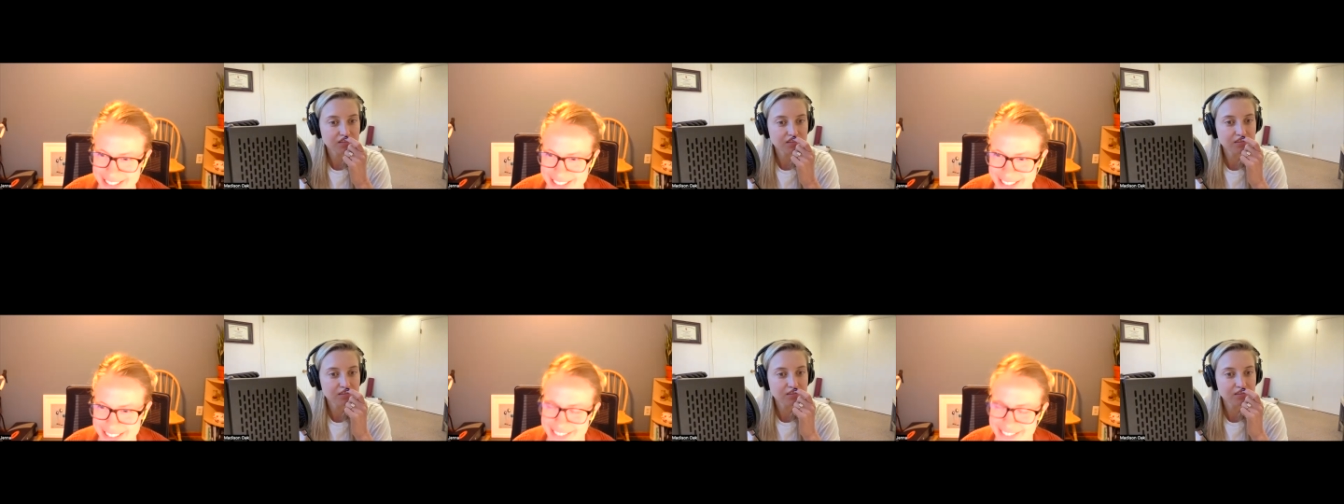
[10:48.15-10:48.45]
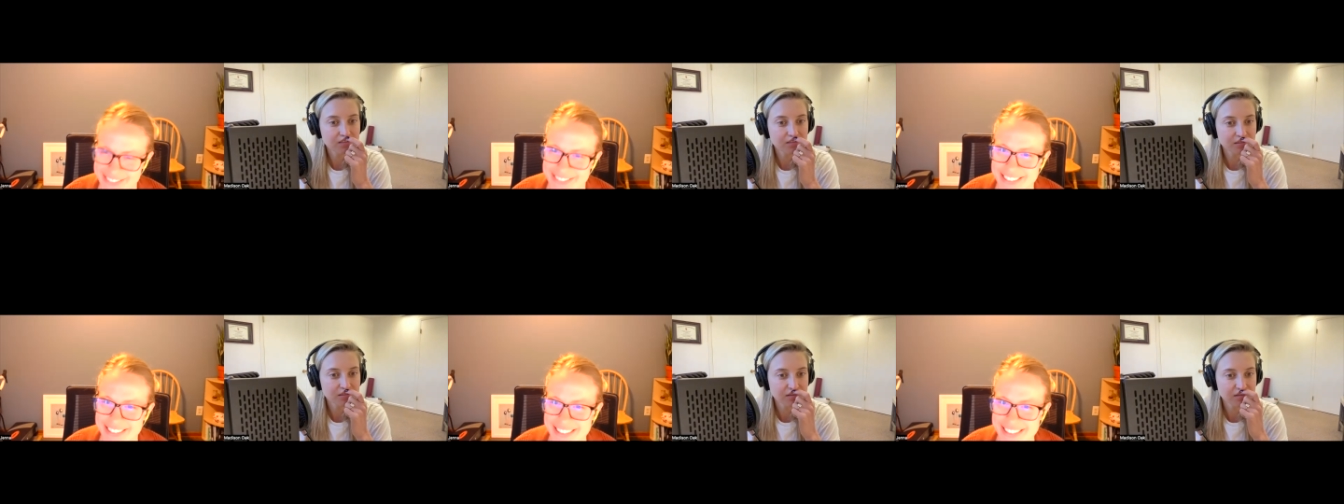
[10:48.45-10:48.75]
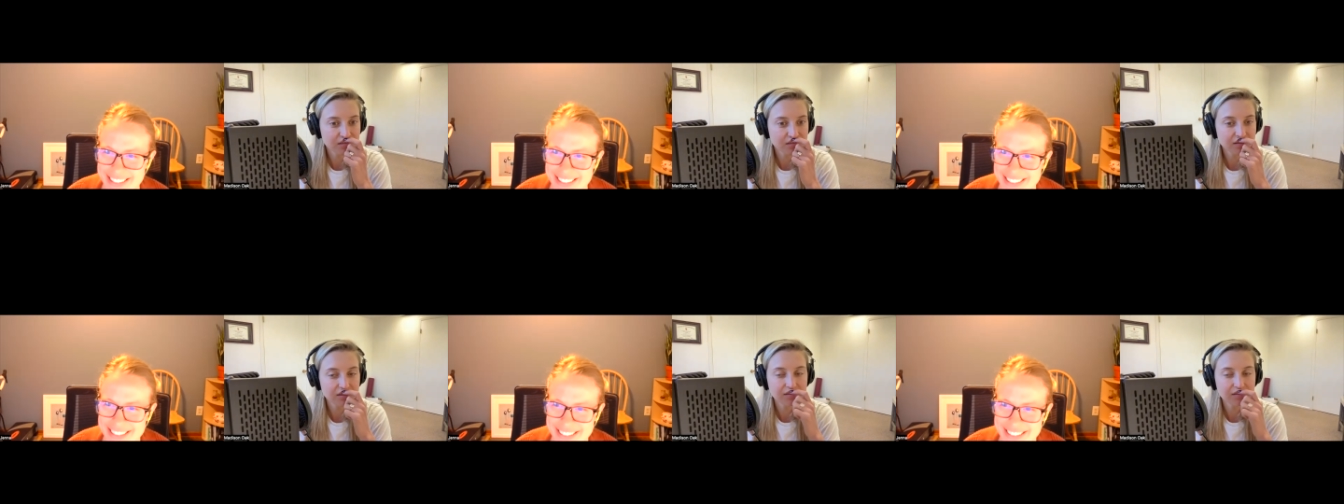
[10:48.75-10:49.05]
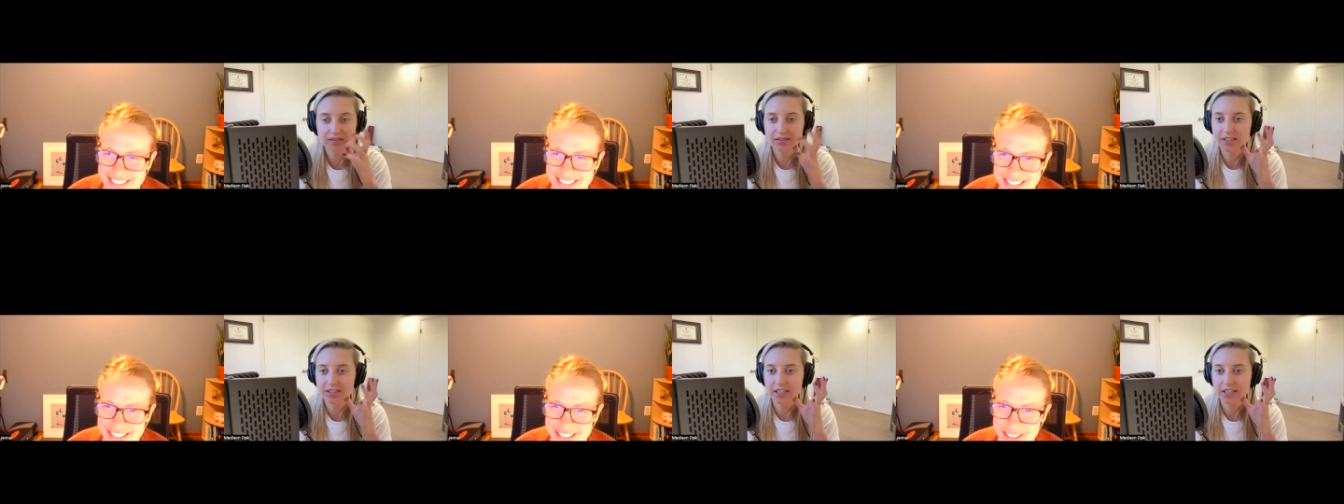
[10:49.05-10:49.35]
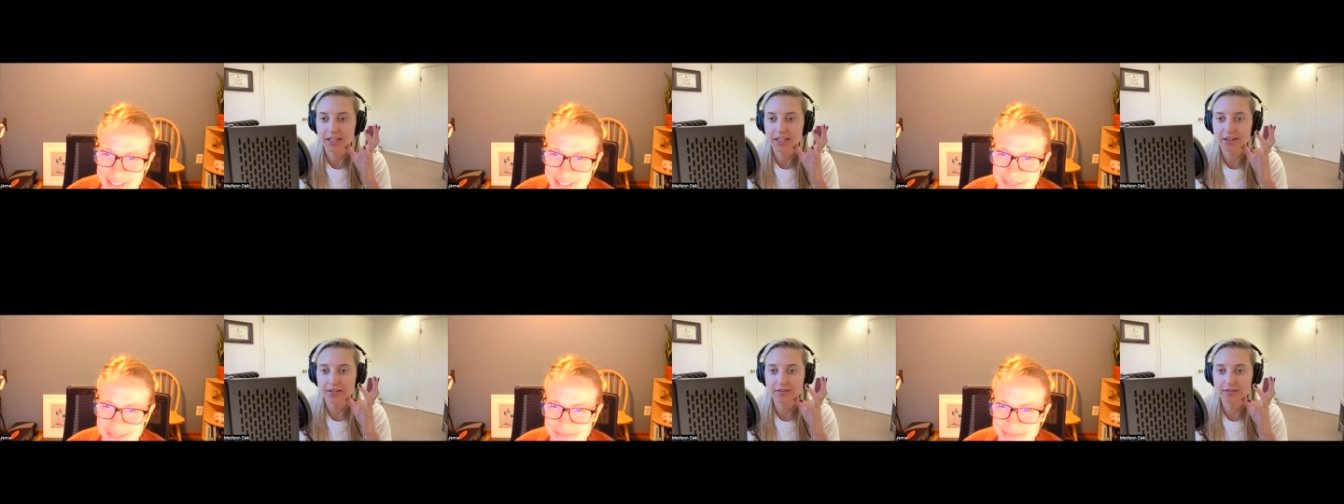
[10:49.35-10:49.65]
And
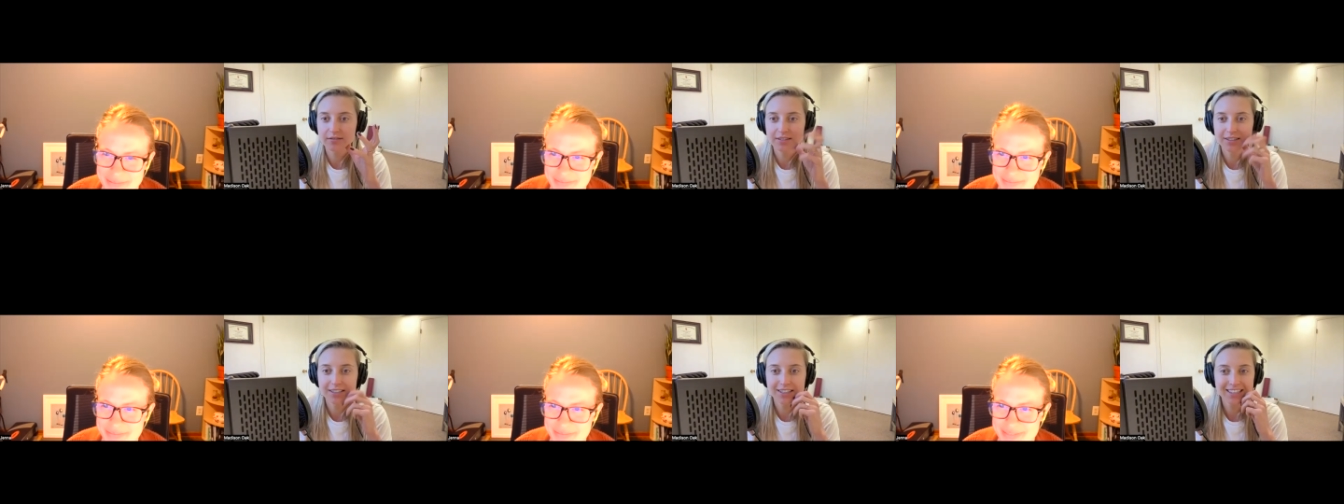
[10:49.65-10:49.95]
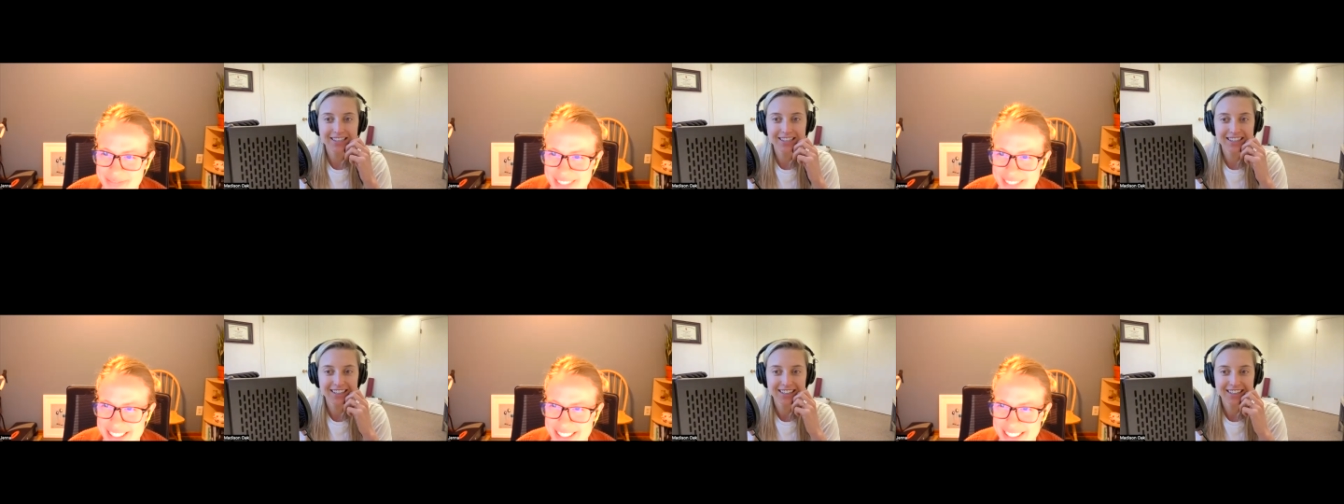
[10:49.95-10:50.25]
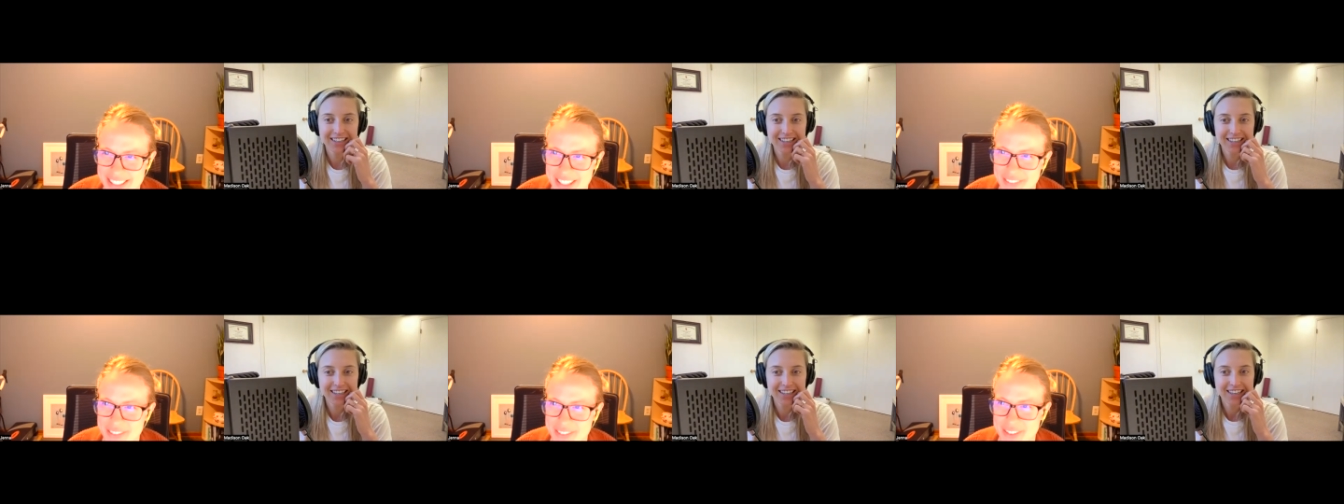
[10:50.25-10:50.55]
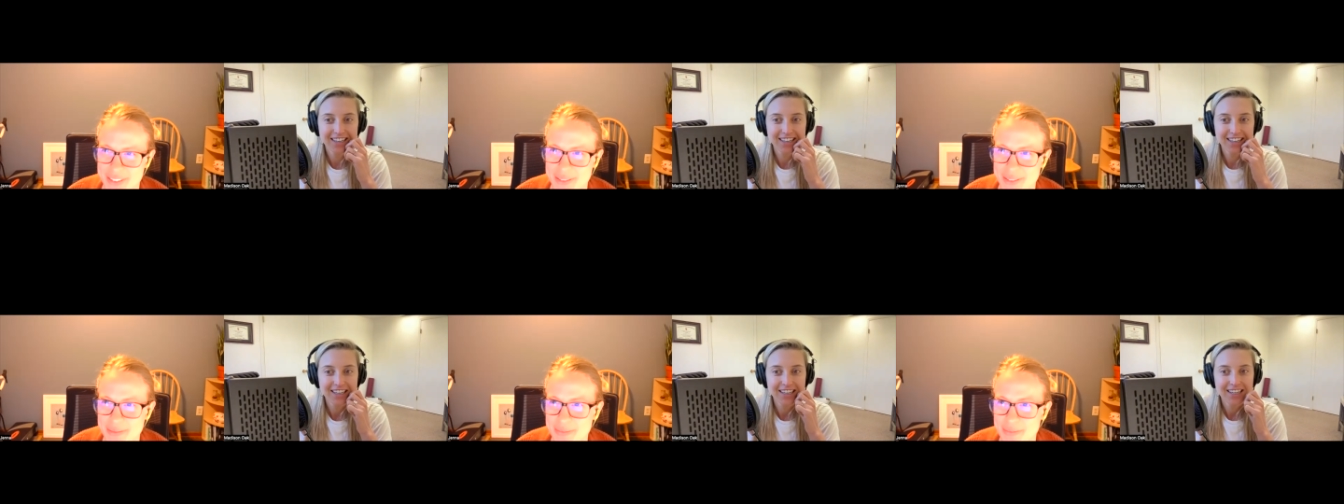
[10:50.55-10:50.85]
um, doesn't have to